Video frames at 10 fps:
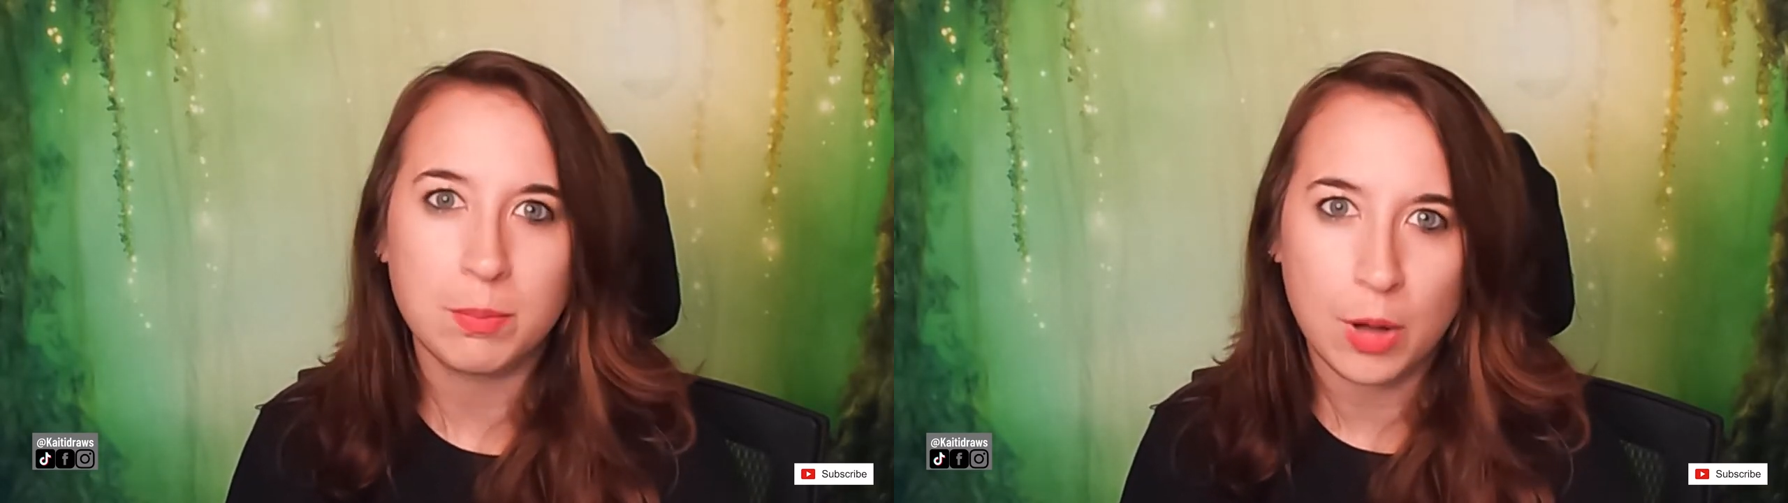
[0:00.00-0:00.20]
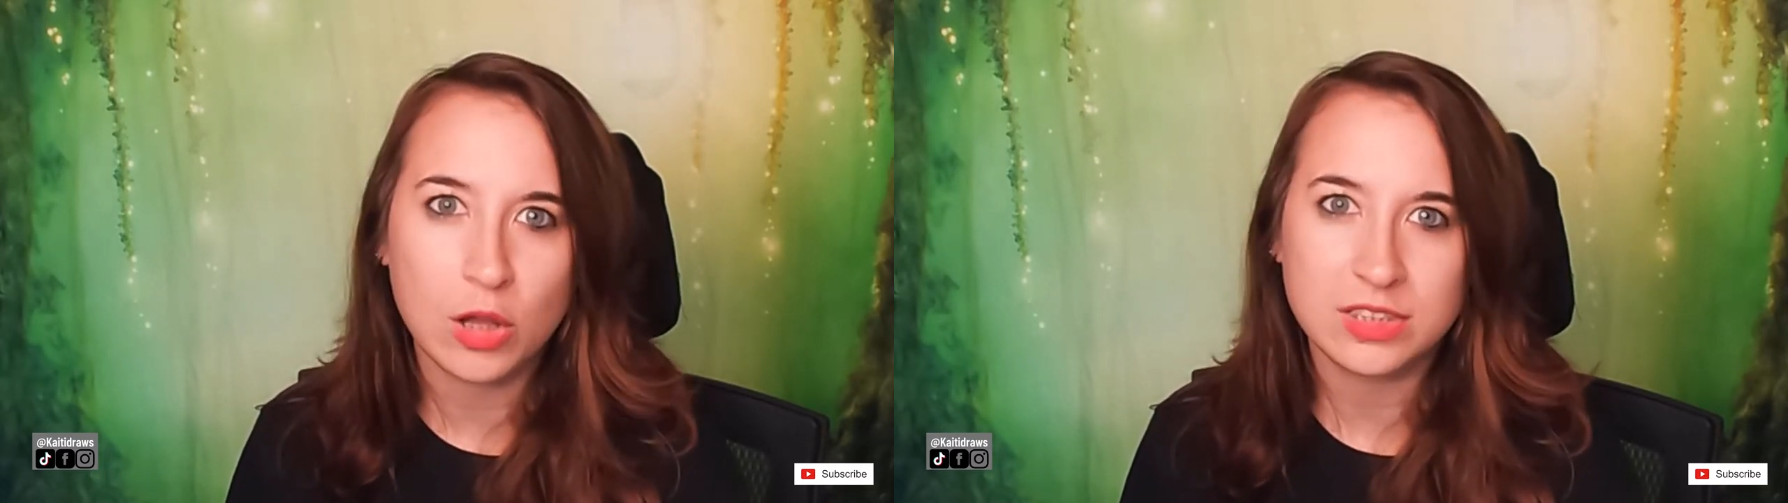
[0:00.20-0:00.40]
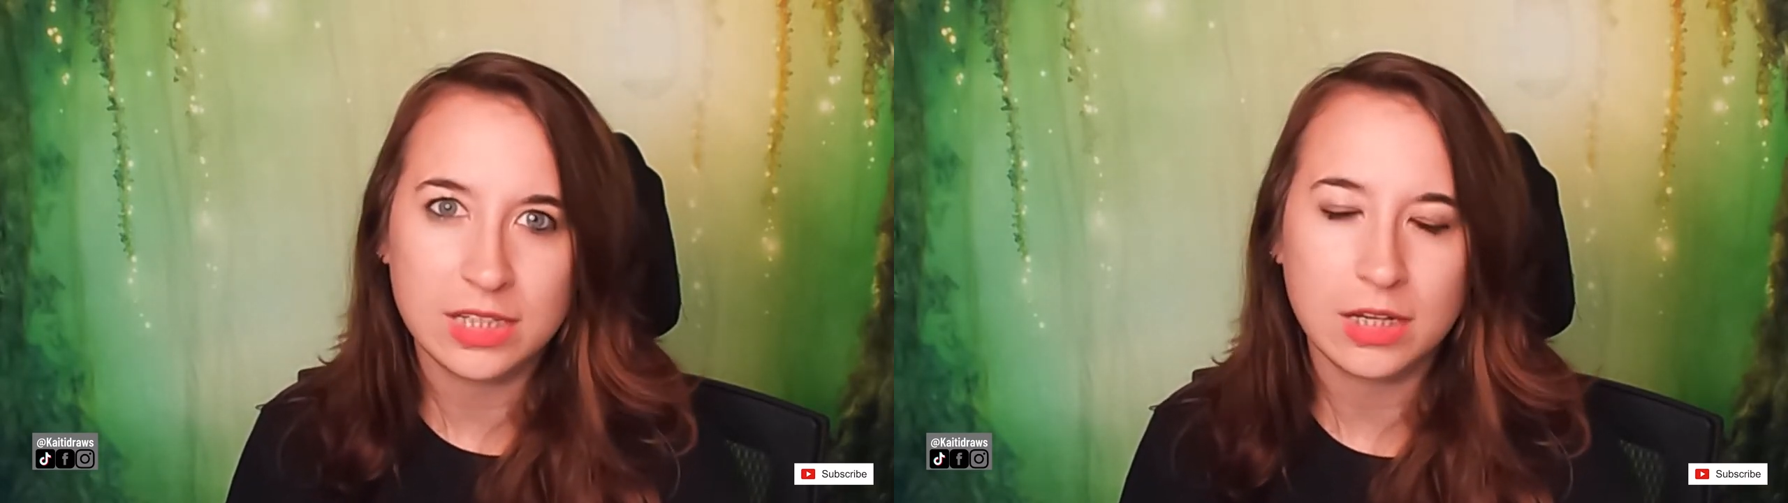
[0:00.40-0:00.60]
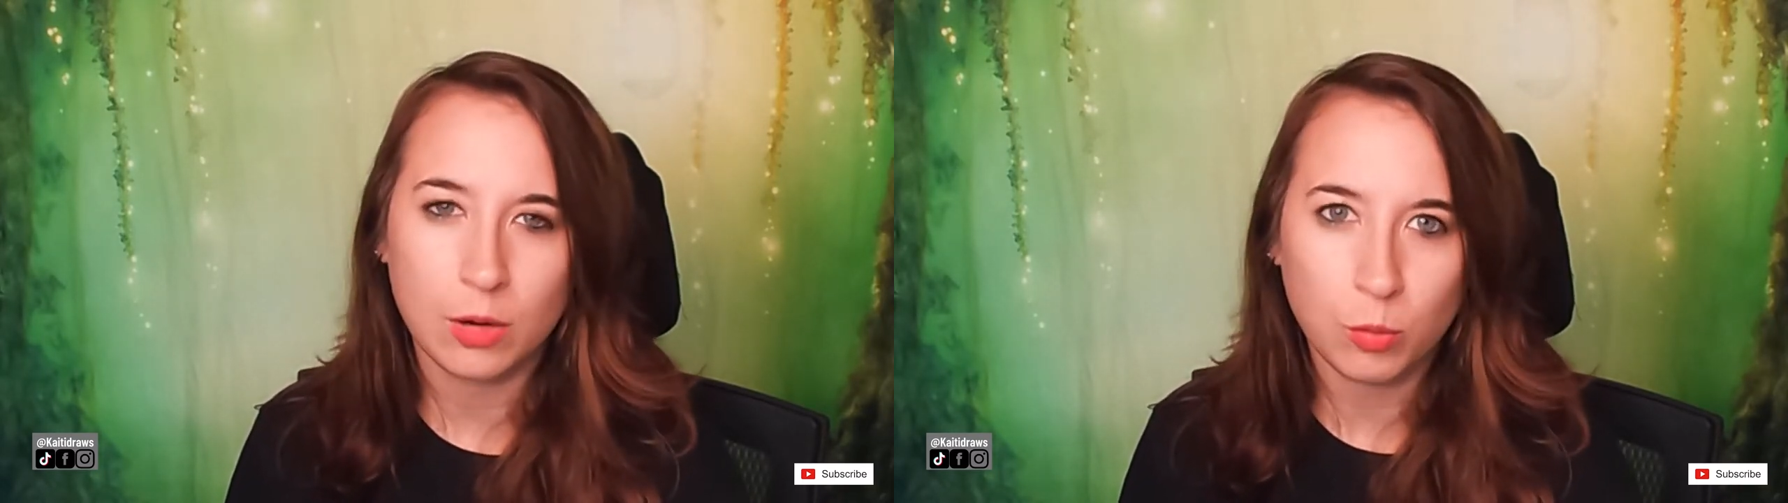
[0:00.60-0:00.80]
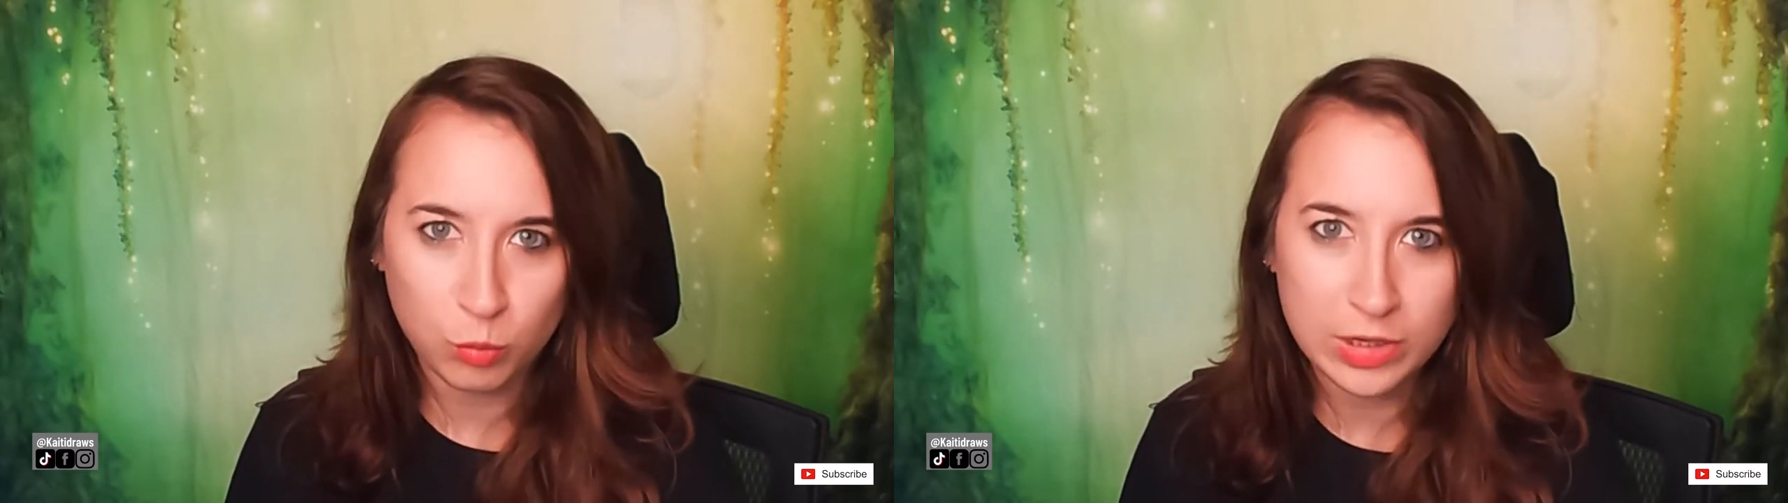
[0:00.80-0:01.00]
Baltic
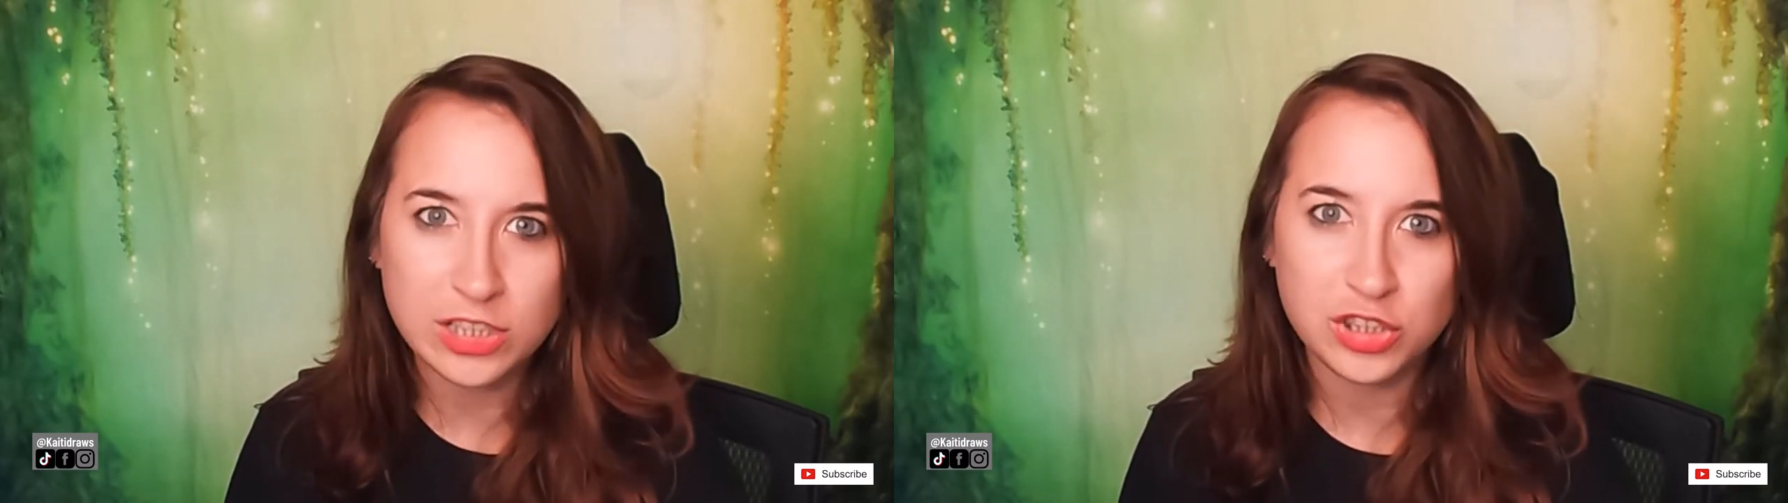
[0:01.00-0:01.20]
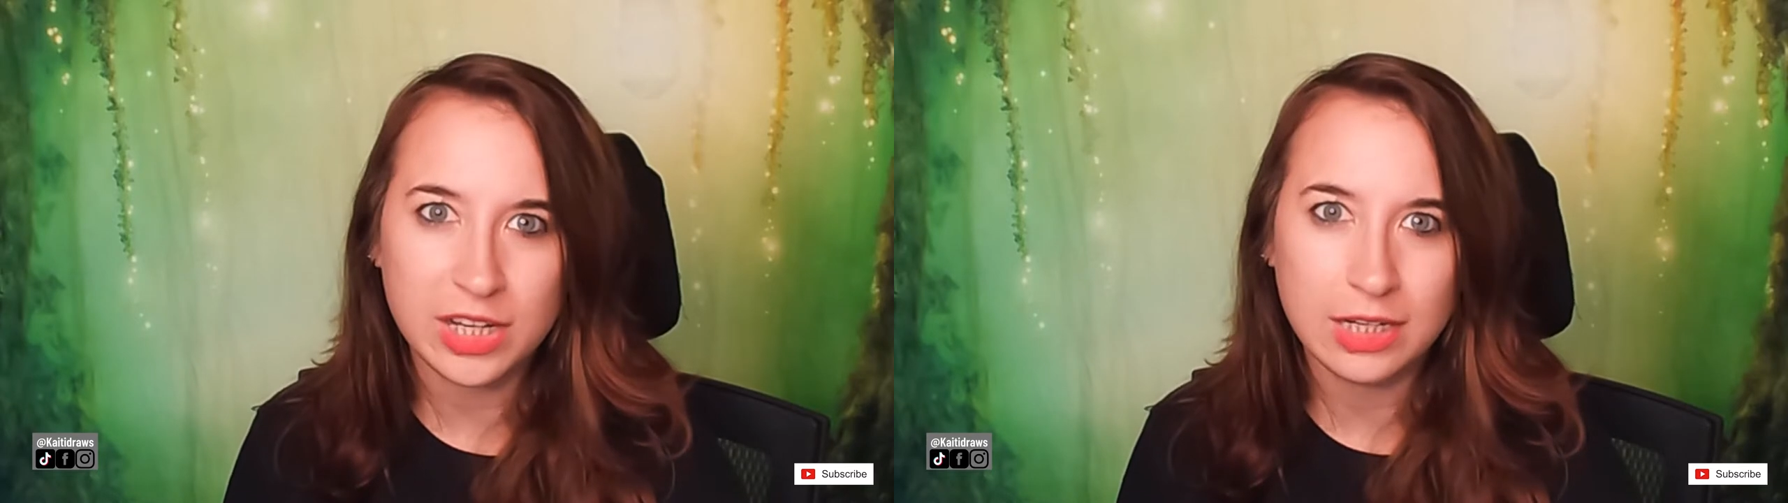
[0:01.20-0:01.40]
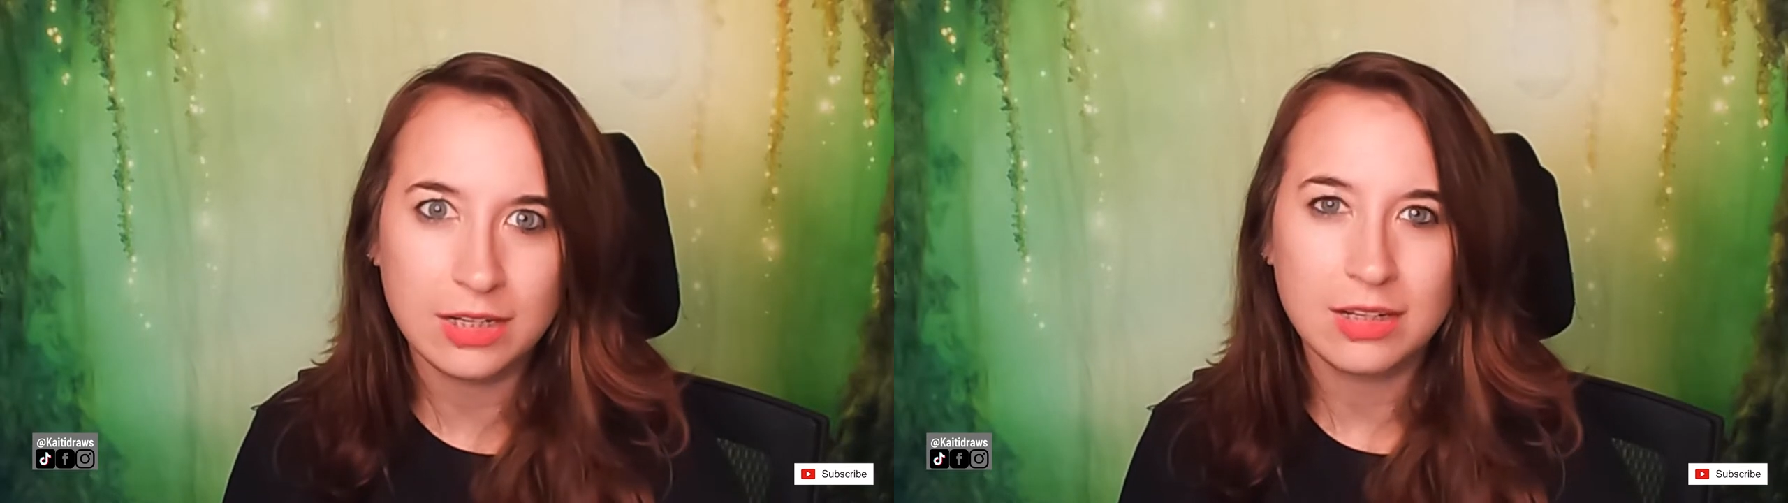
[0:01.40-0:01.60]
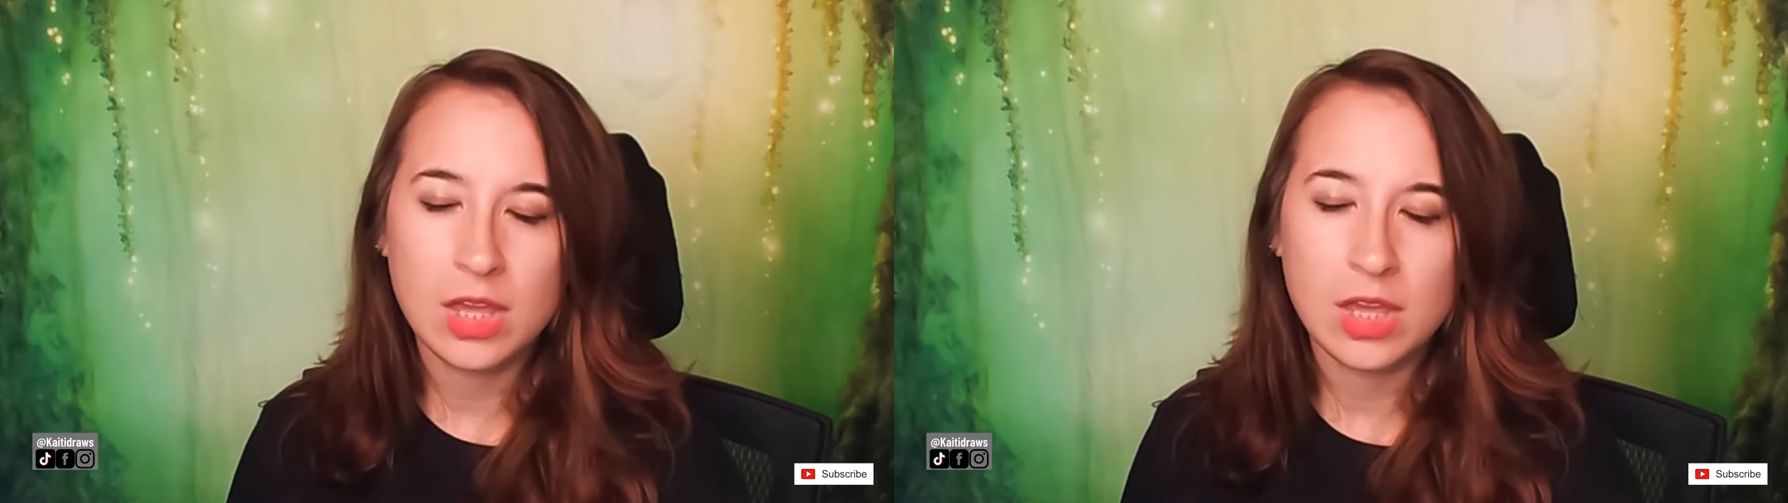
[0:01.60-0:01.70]
region.